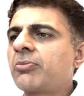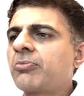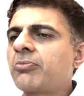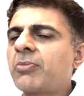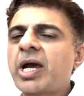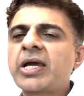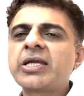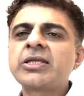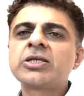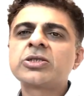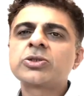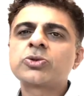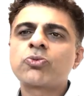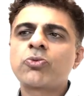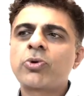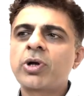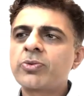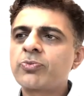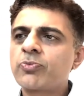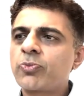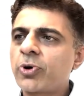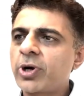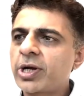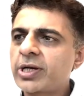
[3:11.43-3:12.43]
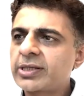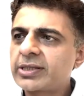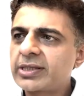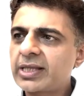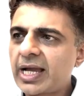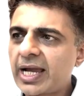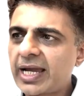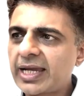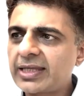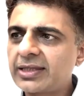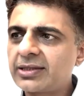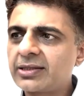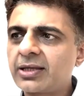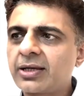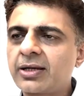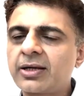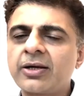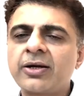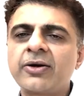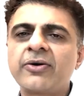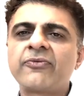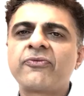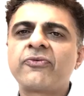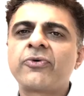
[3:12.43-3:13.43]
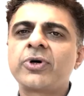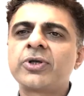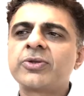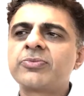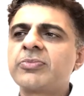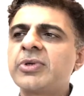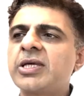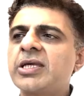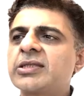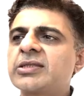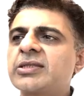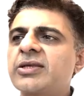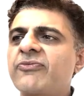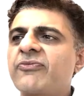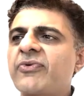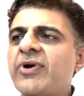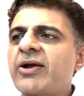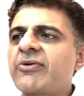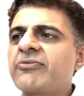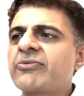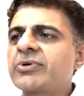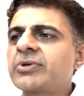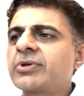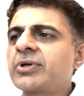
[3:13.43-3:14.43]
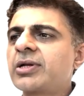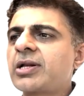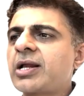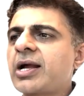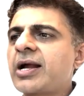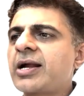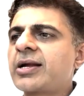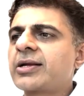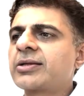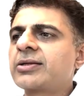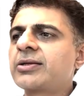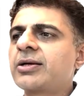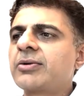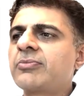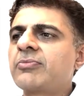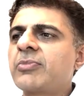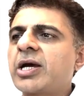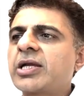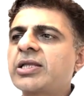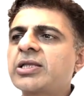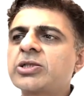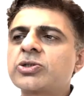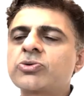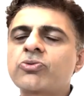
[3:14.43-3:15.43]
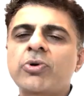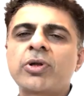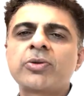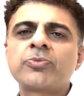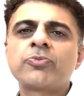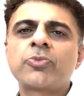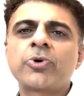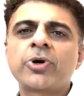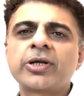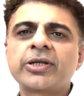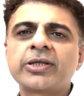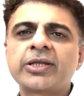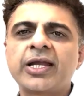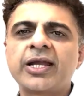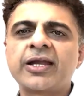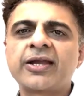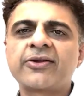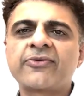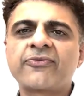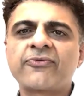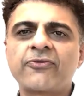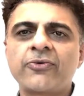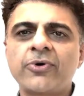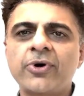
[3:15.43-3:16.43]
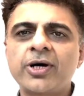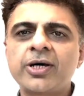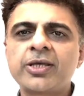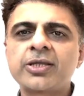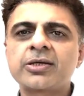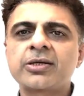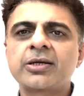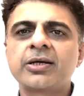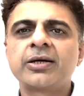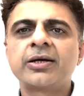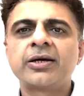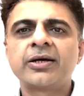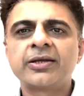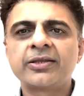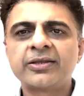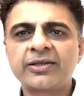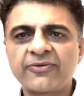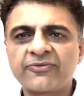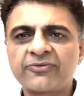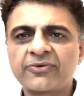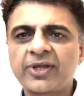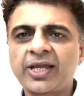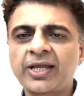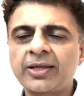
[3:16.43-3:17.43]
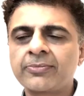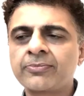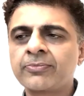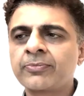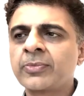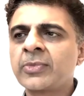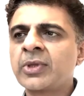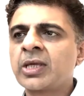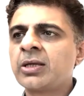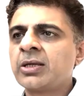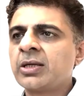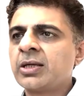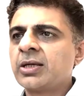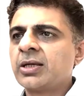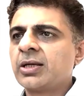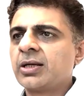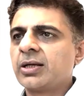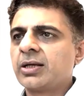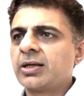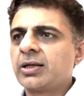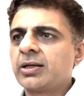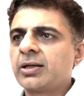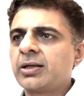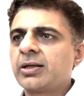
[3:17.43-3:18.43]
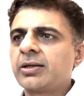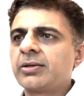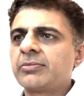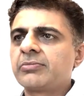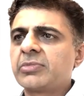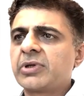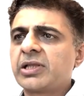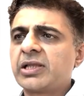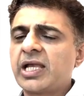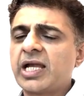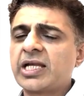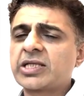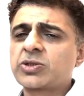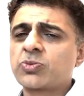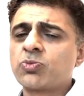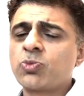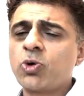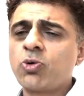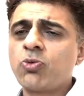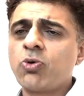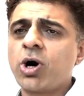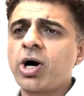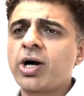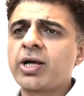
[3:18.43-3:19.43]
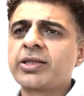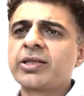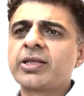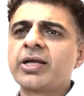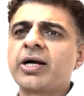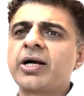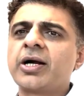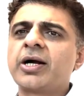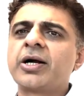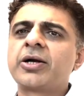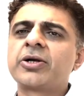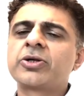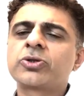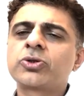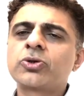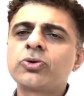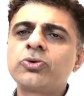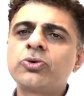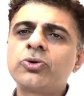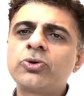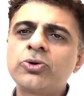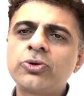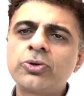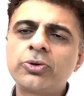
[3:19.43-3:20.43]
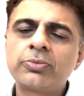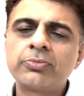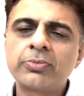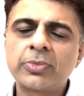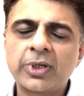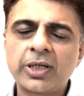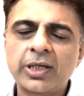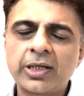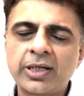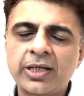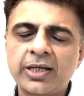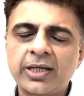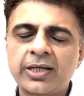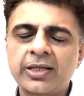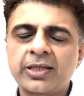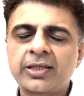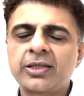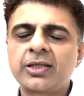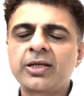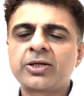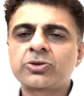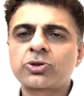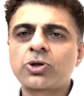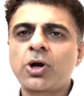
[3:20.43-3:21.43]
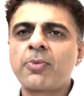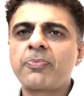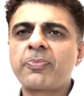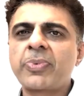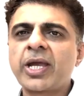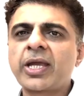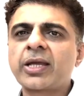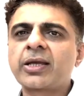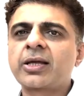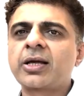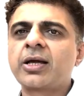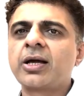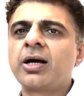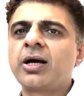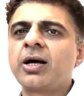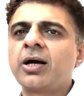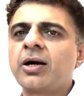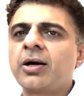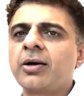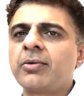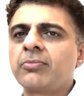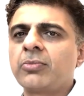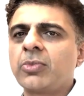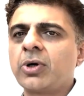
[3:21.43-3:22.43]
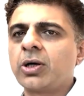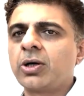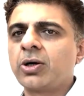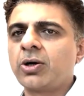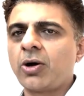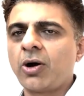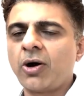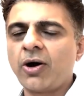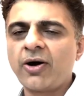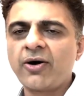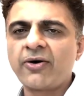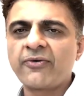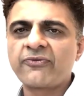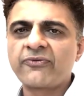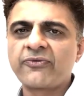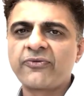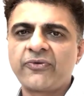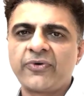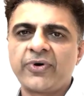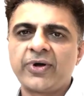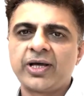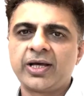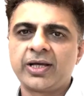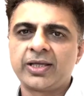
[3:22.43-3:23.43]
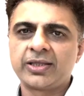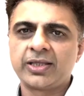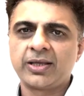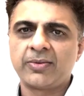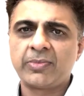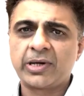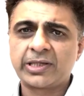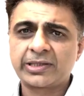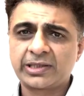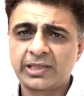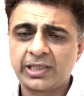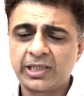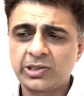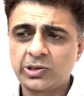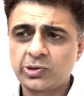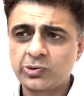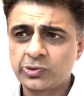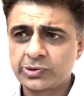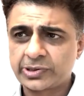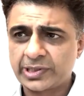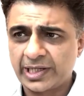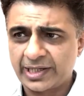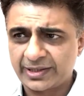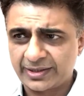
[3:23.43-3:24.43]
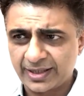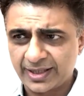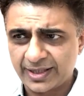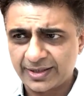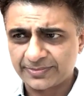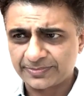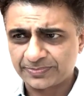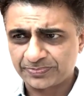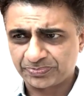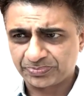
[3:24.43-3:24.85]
minus 1.9 for BSE 500 and minus 1.8 for Nifty. Let's move on to the topic of the monthly newsletter.